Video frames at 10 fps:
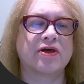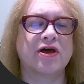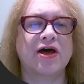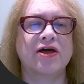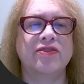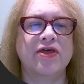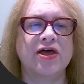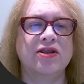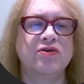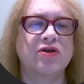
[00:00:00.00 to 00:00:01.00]
And
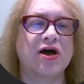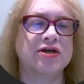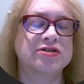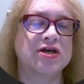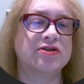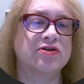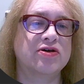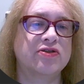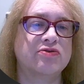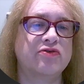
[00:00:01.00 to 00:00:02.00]
then I said
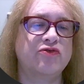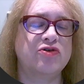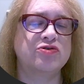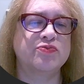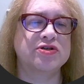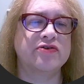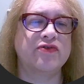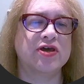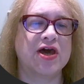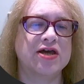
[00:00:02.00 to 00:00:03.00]
that there are a few
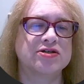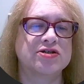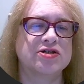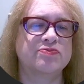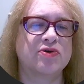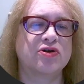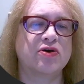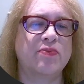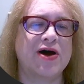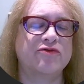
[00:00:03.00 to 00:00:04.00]
specific cases, but
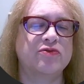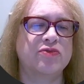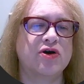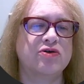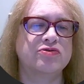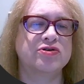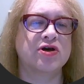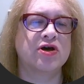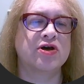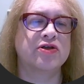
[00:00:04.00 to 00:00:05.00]
apart from those,
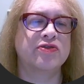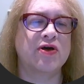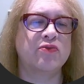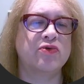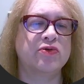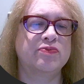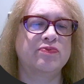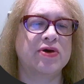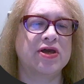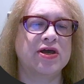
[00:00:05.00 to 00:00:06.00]
then we would
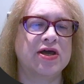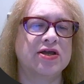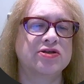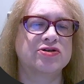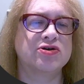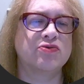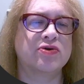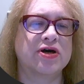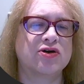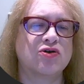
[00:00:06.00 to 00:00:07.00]
be into what
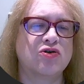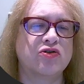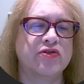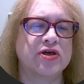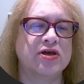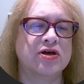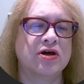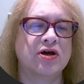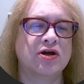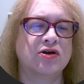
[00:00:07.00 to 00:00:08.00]
I call the
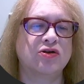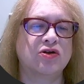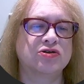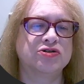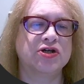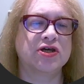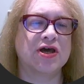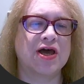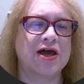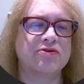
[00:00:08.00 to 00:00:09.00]
logic
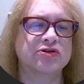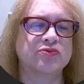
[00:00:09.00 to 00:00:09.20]
errors.